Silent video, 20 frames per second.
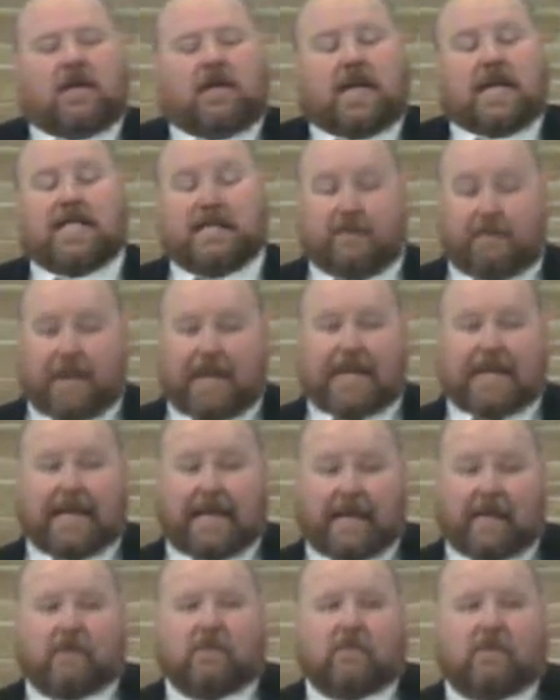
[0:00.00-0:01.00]
That's a big
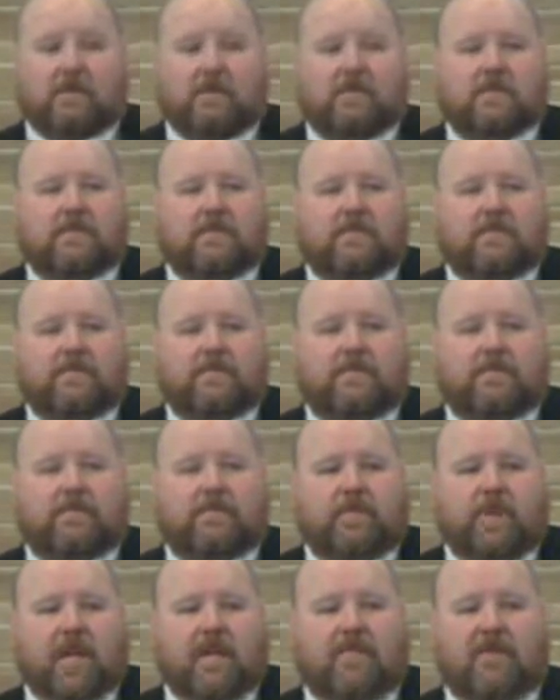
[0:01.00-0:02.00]
deal.
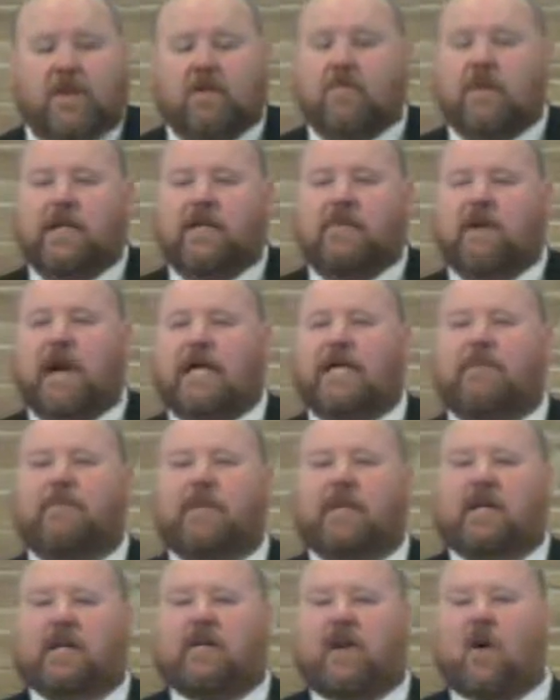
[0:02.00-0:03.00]
If you're right in the
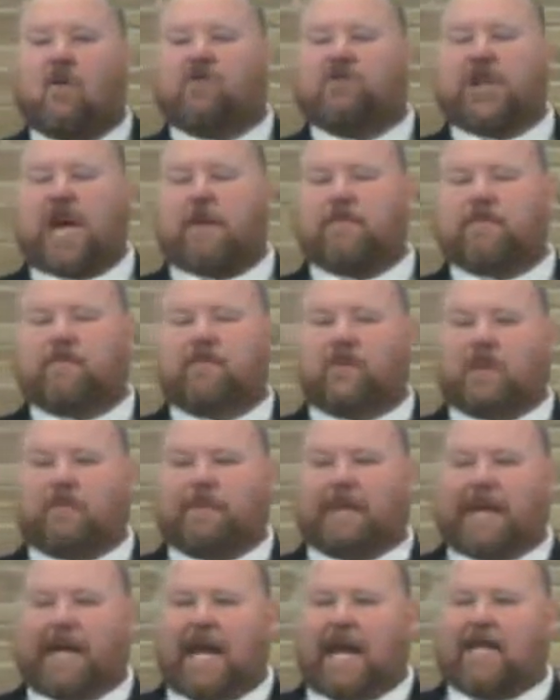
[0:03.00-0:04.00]
middle of a whole chapter full of
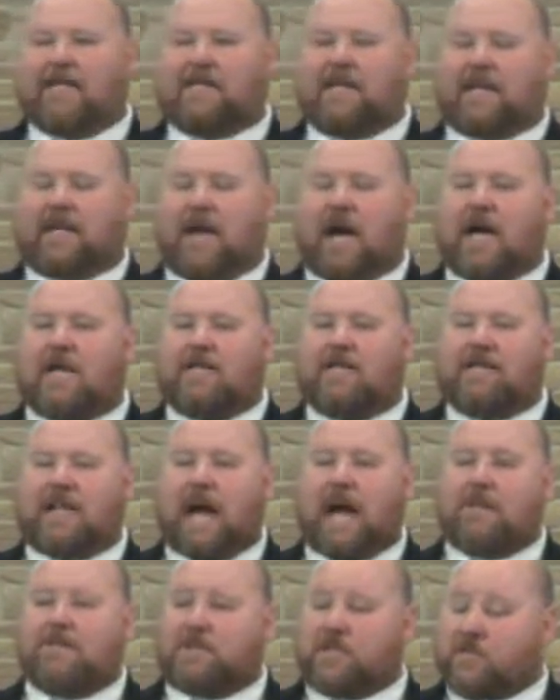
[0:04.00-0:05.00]
begets and God
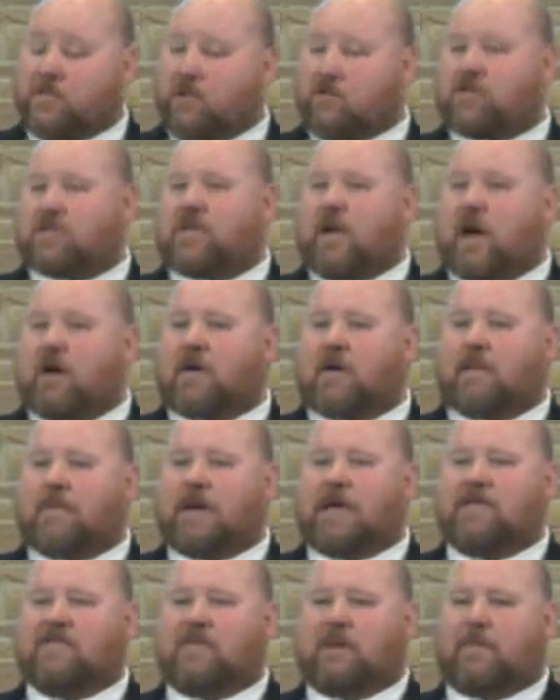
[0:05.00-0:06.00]
stops and starts talking
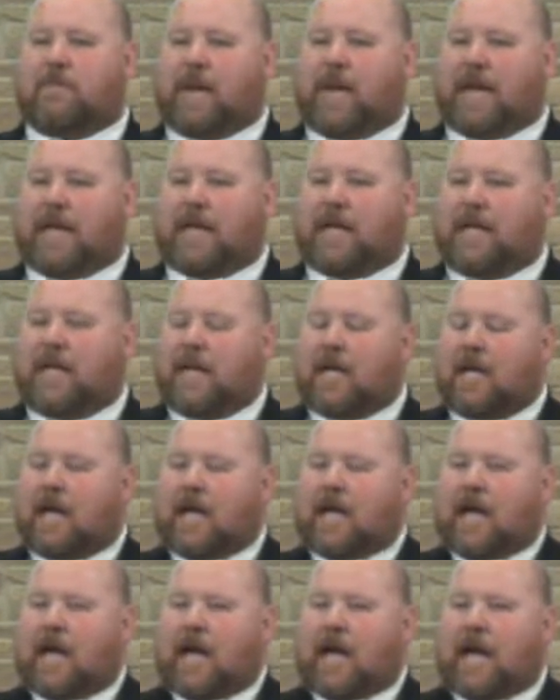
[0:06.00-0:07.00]
about somebody,
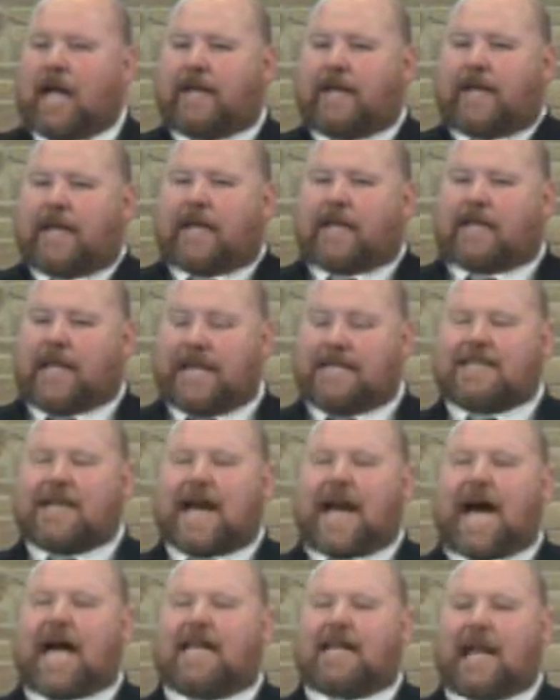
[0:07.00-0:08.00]
hey, that's a
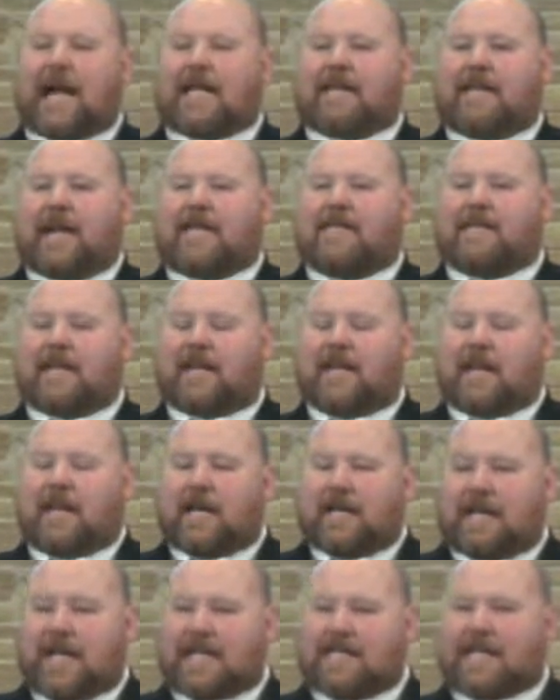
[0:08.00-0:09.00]
highlight. That's a,
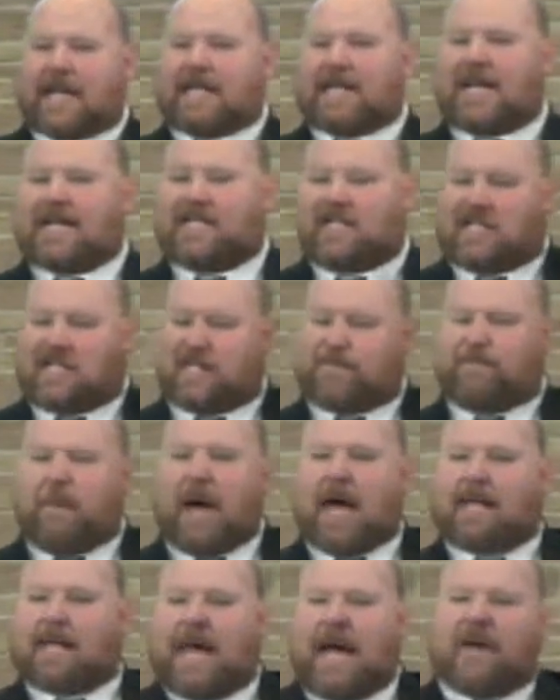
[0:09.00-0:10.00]
that's, a, that's a
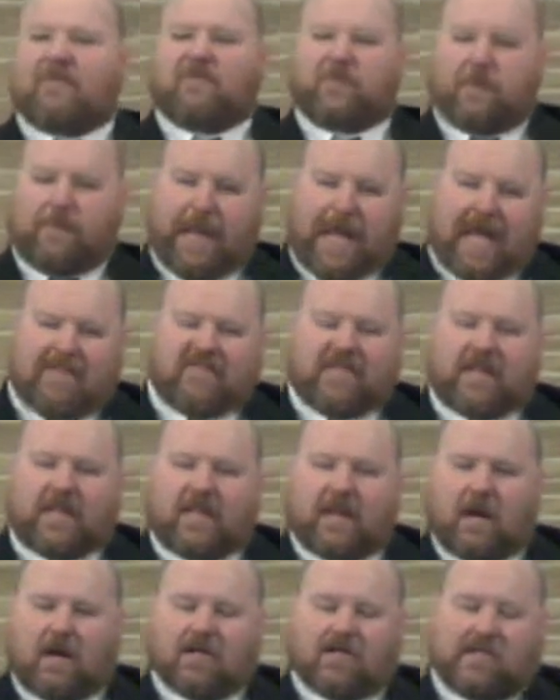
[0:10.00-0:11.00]
spotlight from
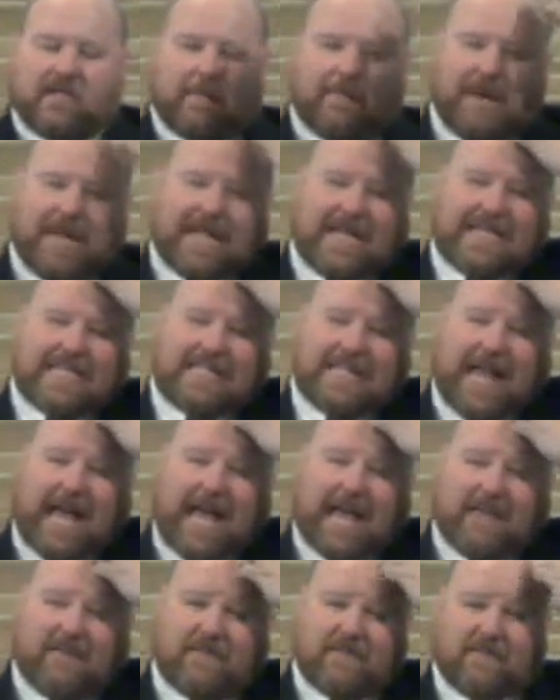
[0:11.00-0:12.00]
heaven on somebody's
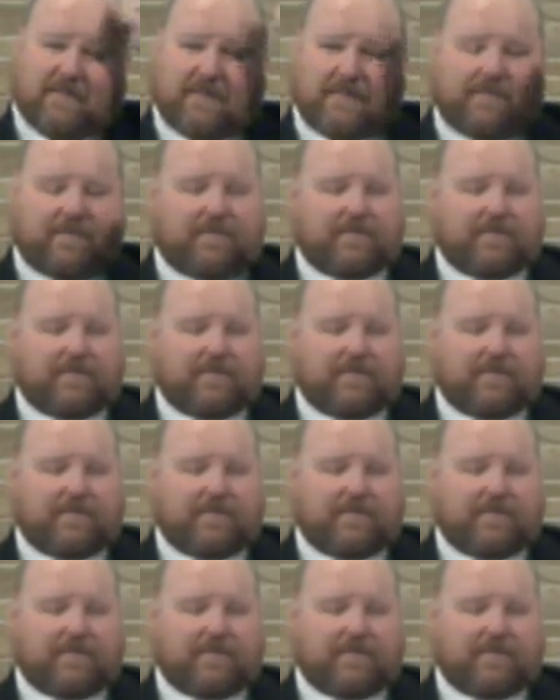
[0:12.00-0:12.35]
life.